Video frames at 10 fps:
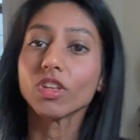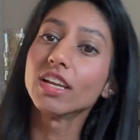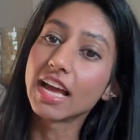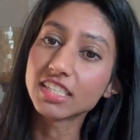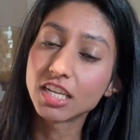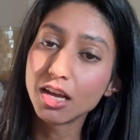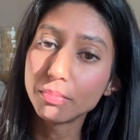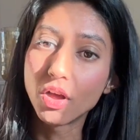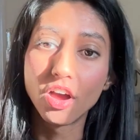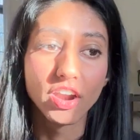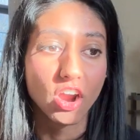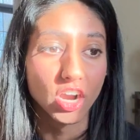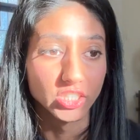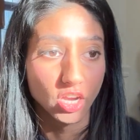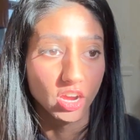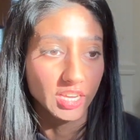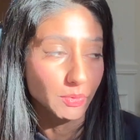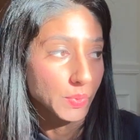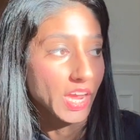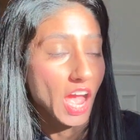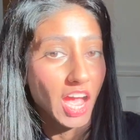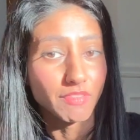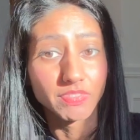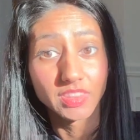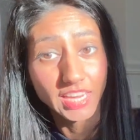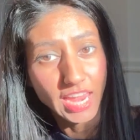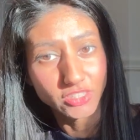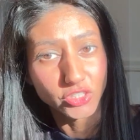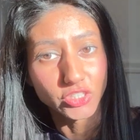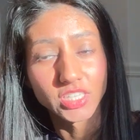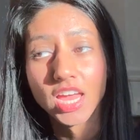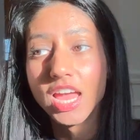Next up on our docket, we have Cancers.